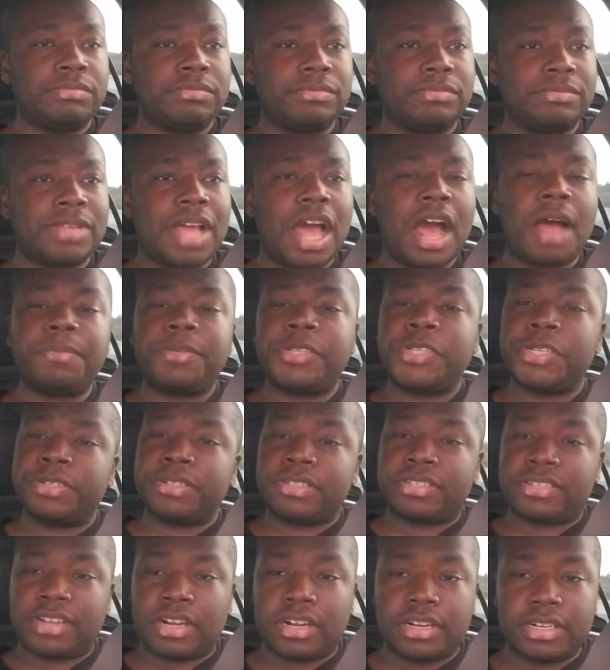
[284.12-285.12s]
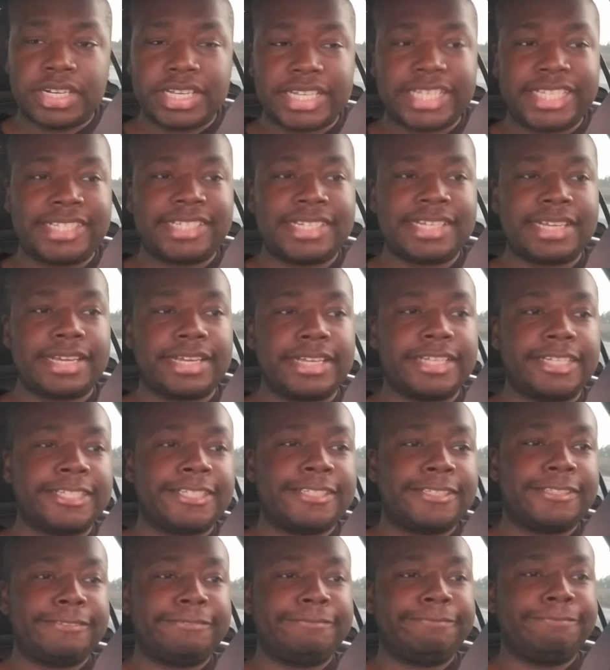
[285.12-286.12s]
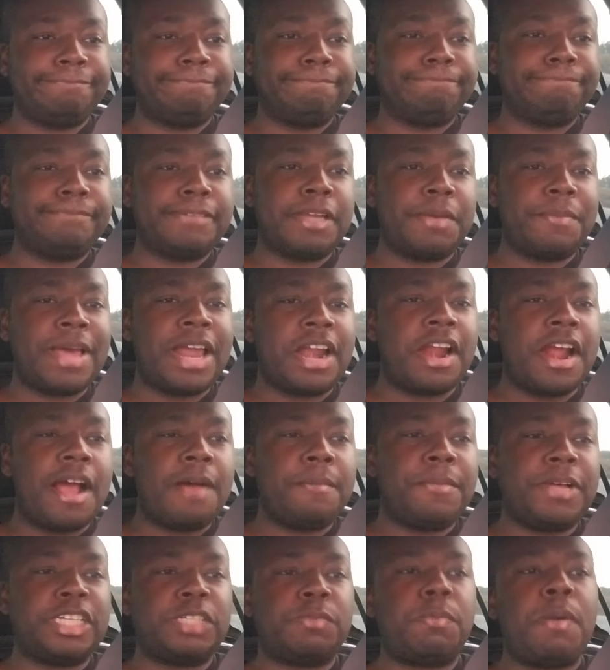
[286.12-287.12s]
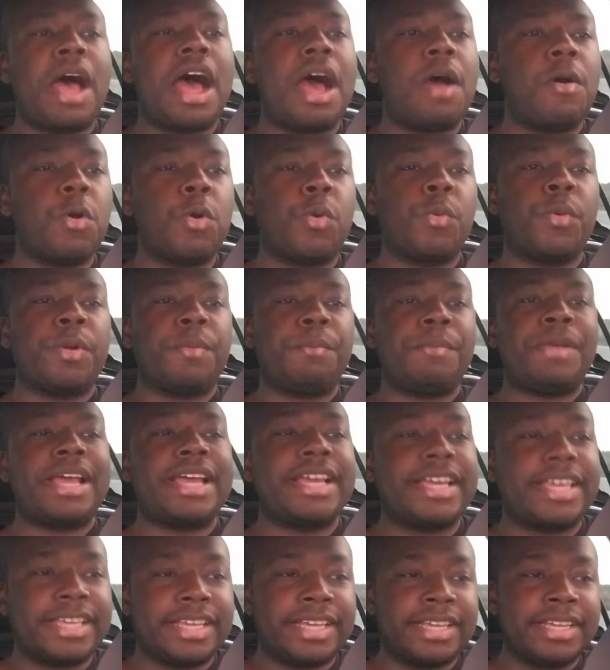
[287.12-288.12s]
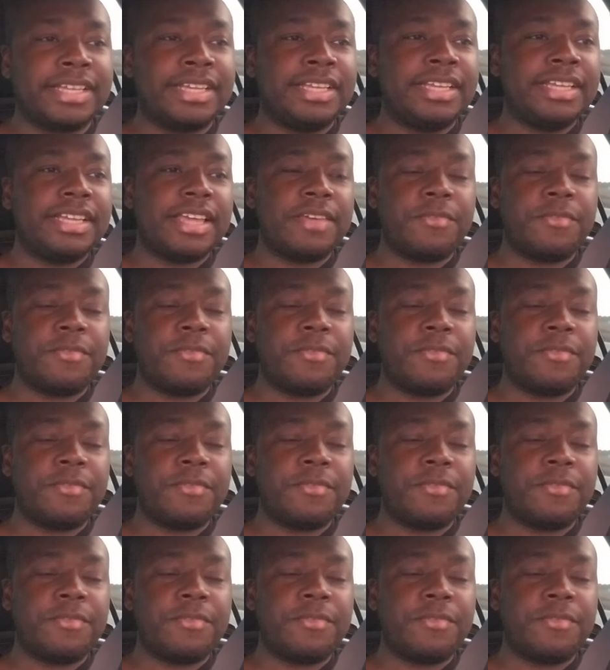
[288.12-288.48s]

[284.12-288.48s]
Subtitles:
up to a certain extent, no matter how much power we're making,